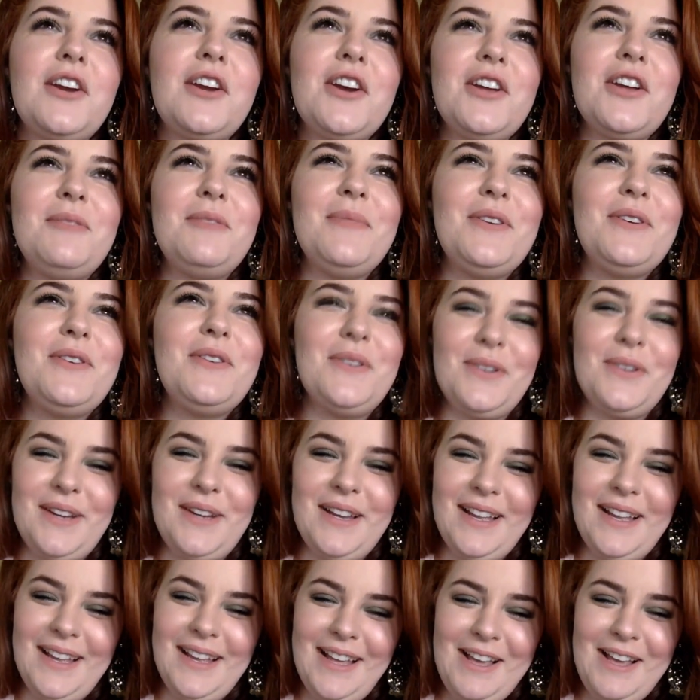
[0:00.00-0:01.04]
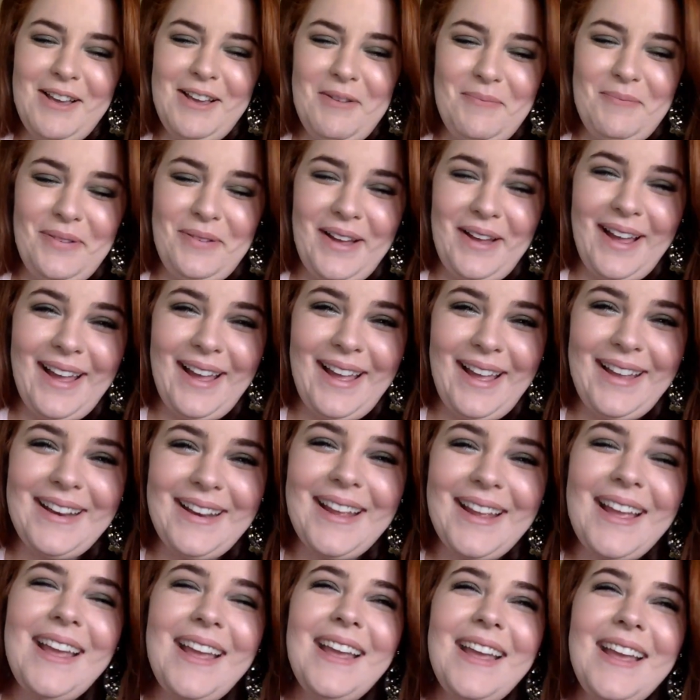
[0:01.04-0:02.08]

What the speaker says: good mood. But,